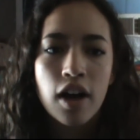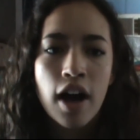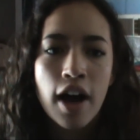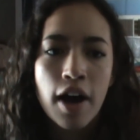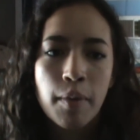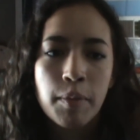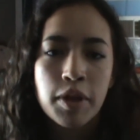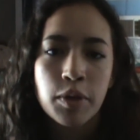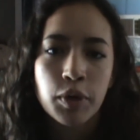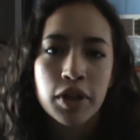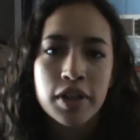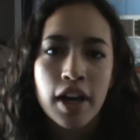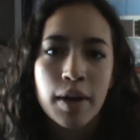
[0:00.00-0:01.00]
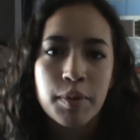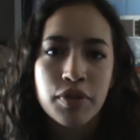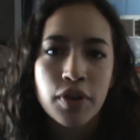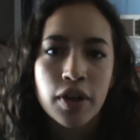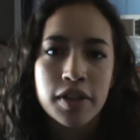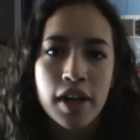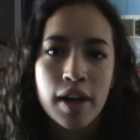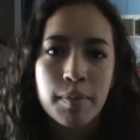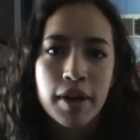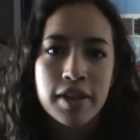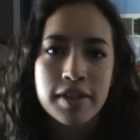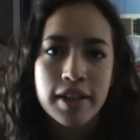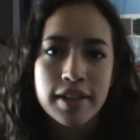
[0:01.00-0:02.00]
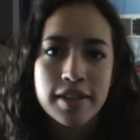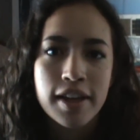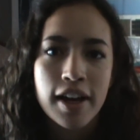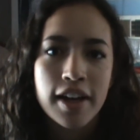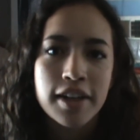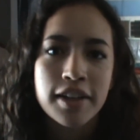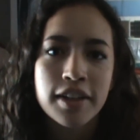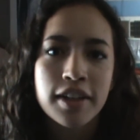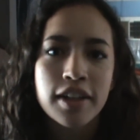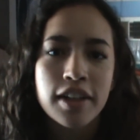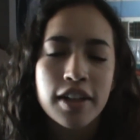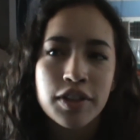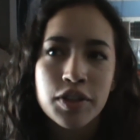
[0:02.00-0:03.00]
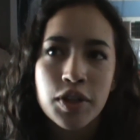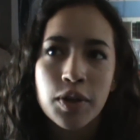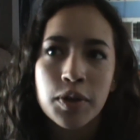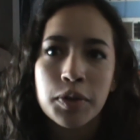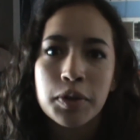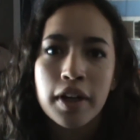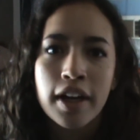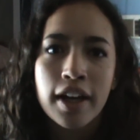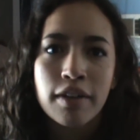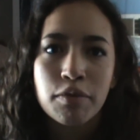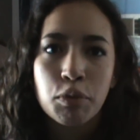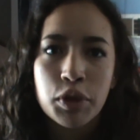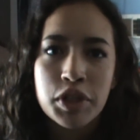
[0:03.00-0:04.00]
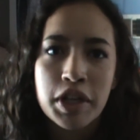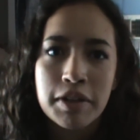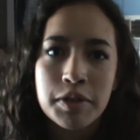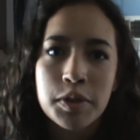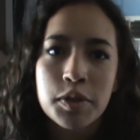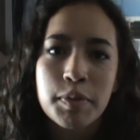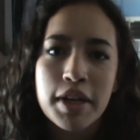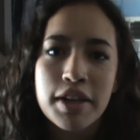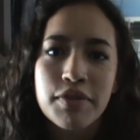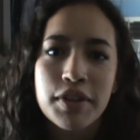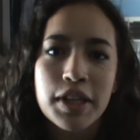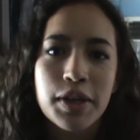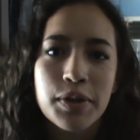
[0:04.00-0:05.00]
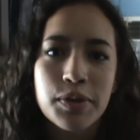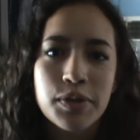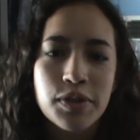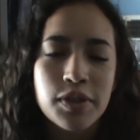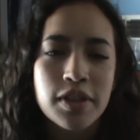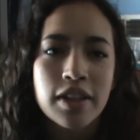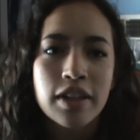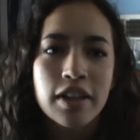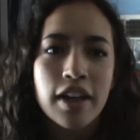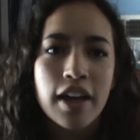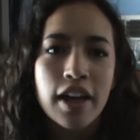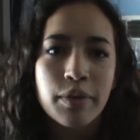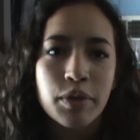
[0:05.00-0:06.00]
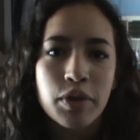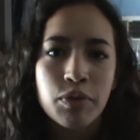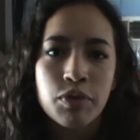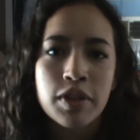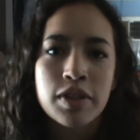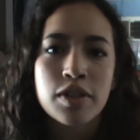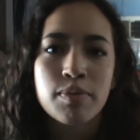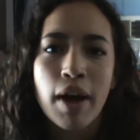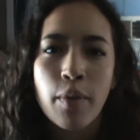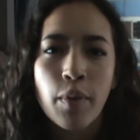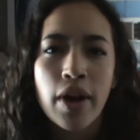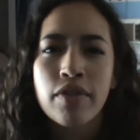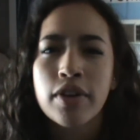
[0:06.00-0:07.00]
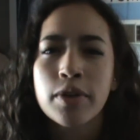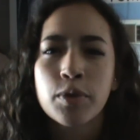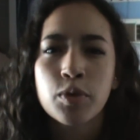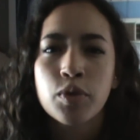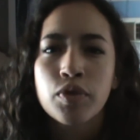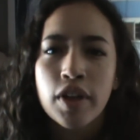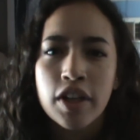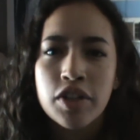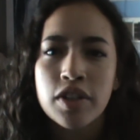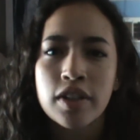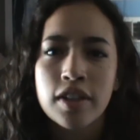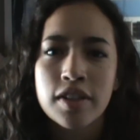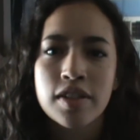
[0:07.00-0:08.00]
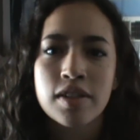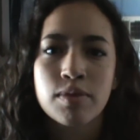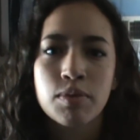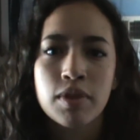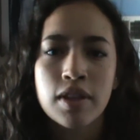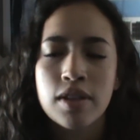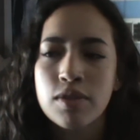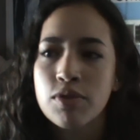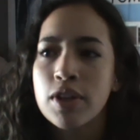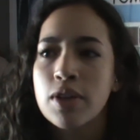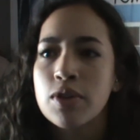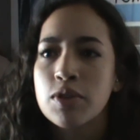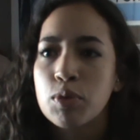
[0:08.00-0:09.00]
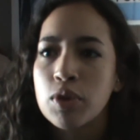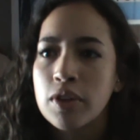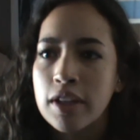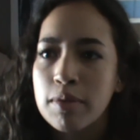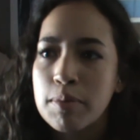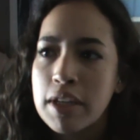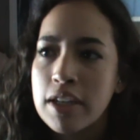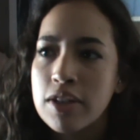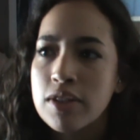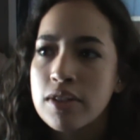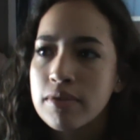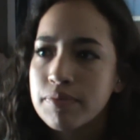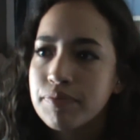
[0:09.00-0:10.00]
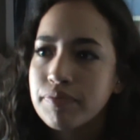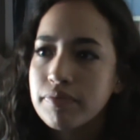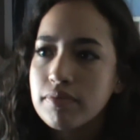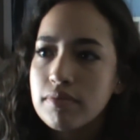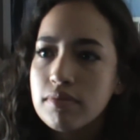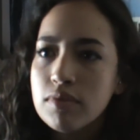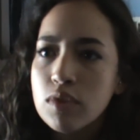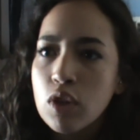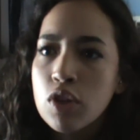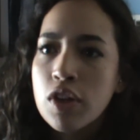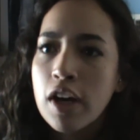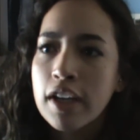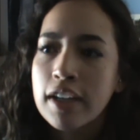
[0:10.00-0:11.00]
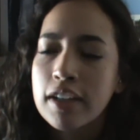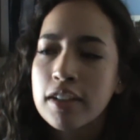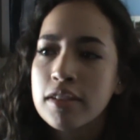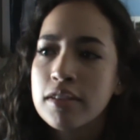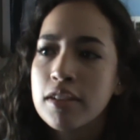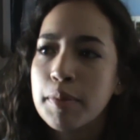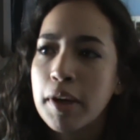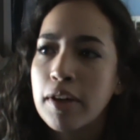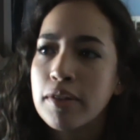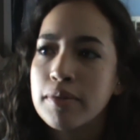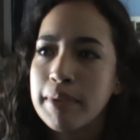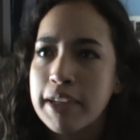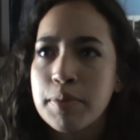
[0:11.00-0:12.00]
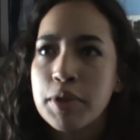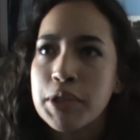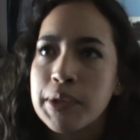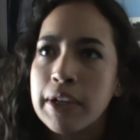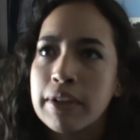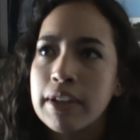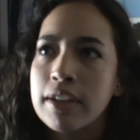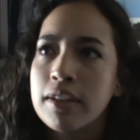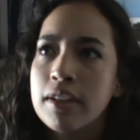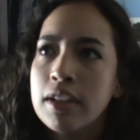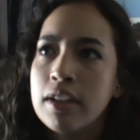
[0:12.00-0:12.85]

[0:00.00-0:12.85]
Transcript: in the wintertime and the fall time I stay inside, and so I have more chances of making videos, and this is my way of inward reflection, because these videos are more like me just talking about my spirituality